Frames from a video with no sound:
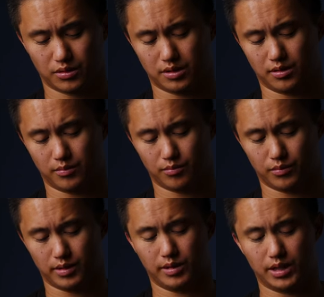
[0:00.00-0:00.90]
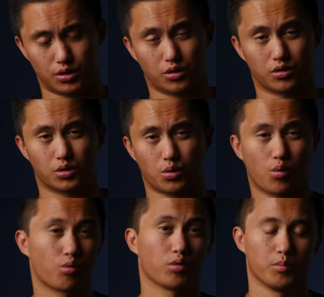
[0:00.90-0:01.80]
to insert
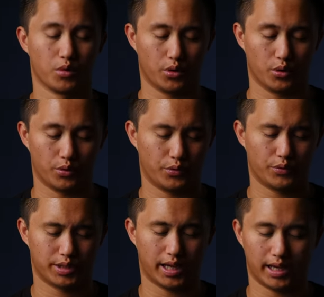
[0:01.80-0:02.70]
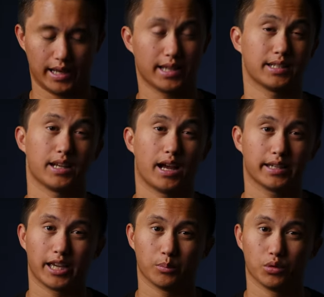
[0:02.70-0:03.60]
or remove, say, an SDI
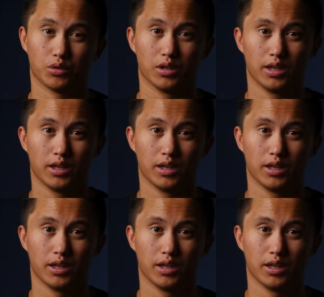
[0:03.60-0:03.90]
cable